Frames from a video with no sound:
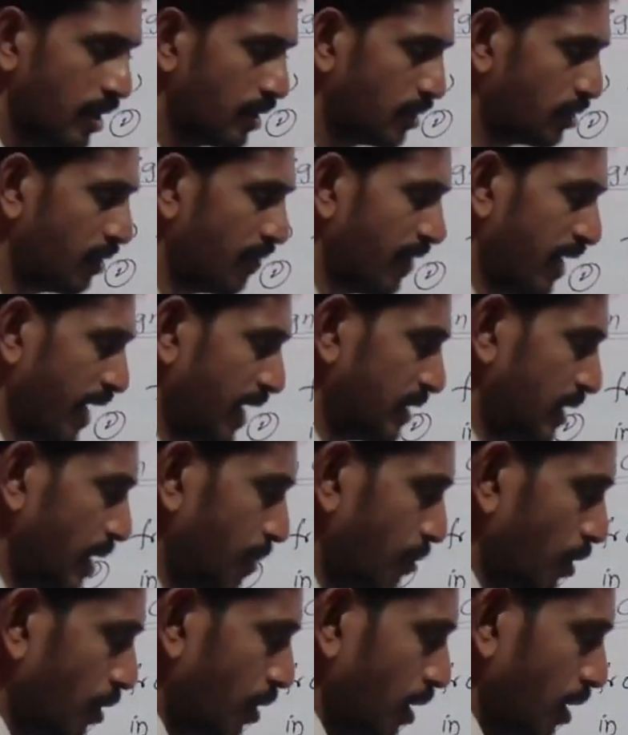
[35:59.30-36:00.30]
So, for
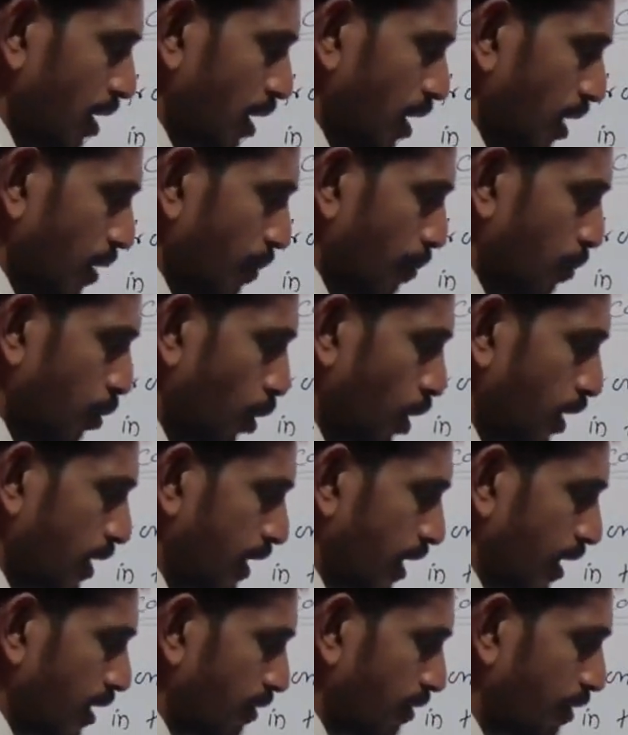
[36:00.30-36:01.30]
example, pole
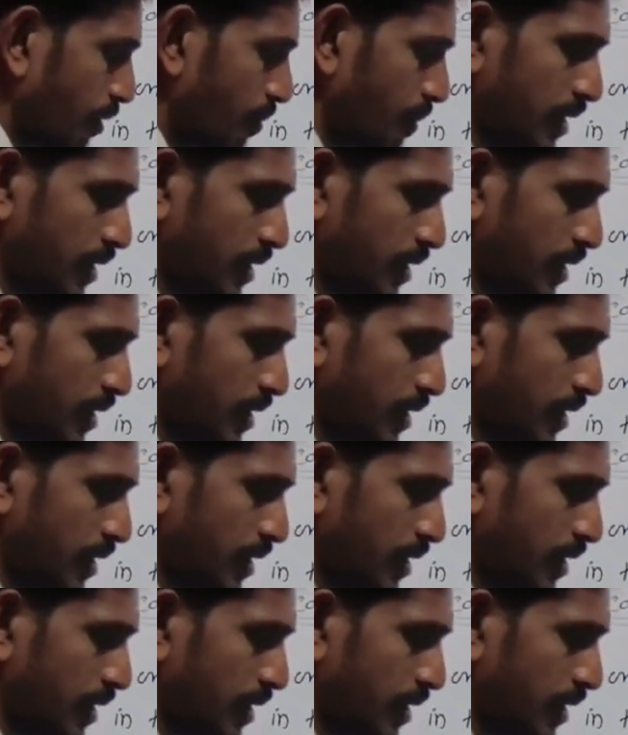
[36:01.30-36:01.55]
here. If you